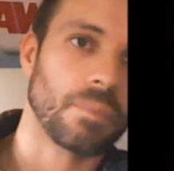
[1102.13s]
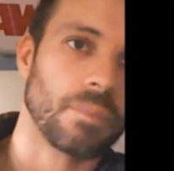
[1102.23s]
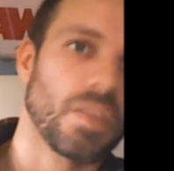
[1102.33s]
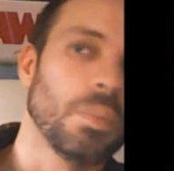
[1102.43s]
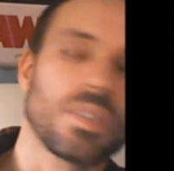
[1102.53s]

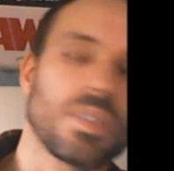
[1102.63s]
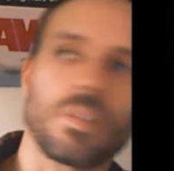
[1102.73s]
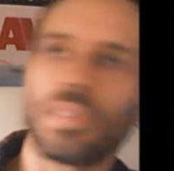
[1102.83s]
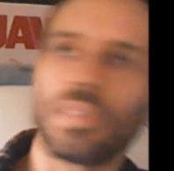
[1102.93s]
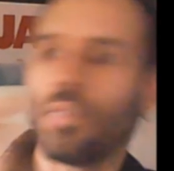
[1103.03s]
I put some
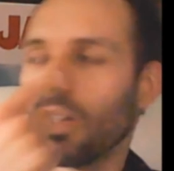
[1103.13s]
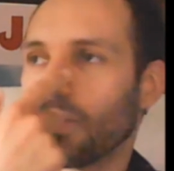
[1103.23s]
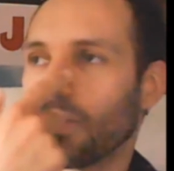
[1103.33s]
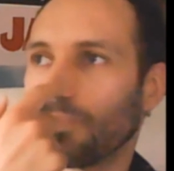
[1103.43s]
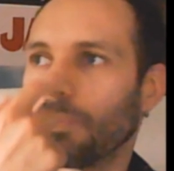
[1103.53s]

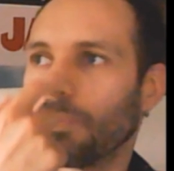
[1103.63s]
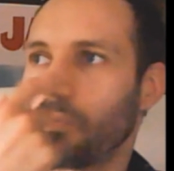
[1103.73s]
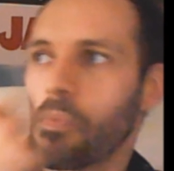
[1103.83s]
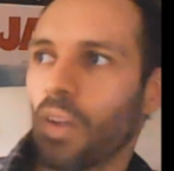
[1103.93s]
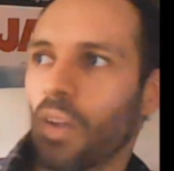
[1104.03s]
DVDs
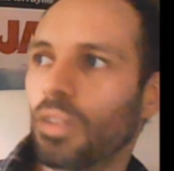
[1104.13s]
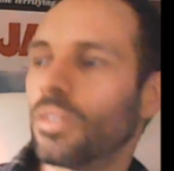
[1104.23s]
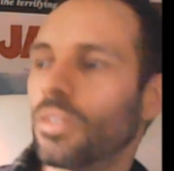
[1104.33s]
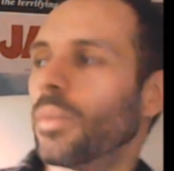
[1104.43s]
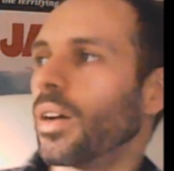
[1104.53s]
here
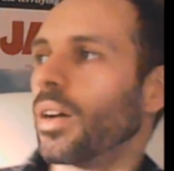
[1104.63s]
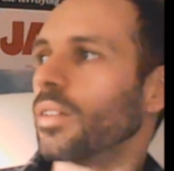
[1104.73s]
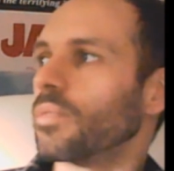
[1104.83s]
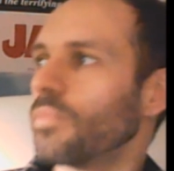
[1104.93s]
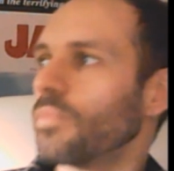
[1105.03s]
about
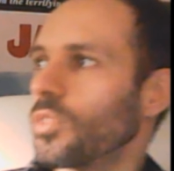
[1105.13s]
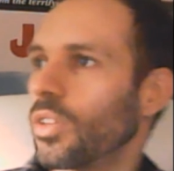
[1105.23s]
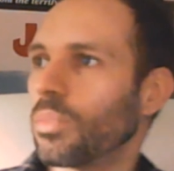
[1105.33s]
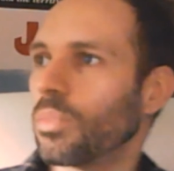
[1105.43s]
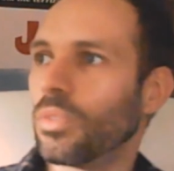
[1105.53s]

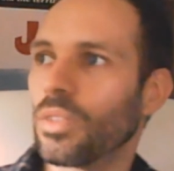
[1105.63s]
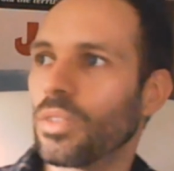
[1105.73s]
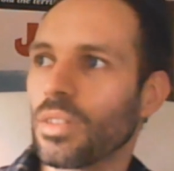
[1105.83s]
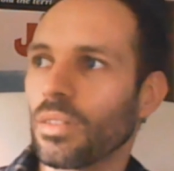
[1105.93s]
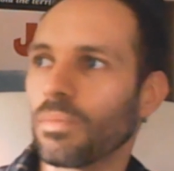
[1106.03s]
shark movies,
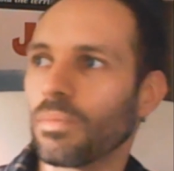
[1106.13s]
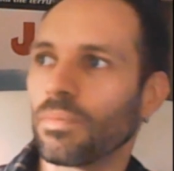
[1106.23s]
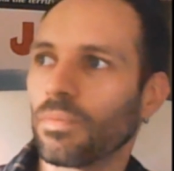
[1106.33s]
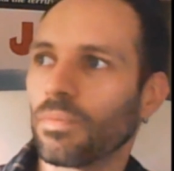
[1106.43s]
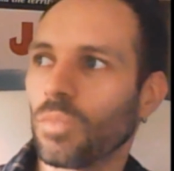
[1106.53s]
and
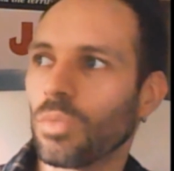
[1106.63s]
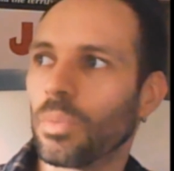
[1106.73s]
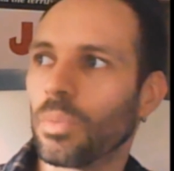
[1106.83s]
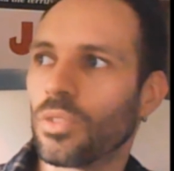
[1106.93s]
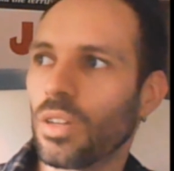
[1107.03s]
what would
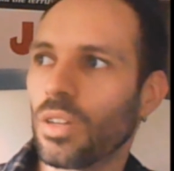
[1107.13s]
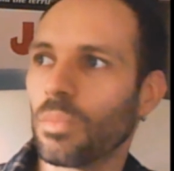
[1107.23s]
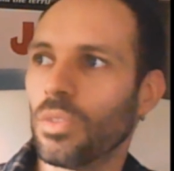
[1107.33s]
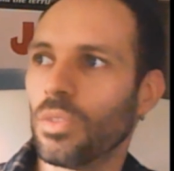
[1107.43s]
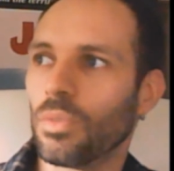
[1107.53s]
be a shark
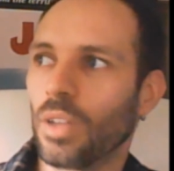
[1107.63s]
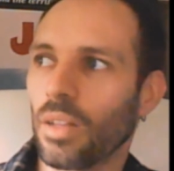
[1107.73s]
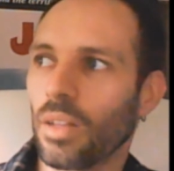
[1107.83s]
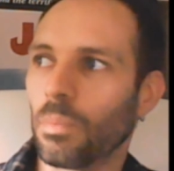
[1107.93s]
movie without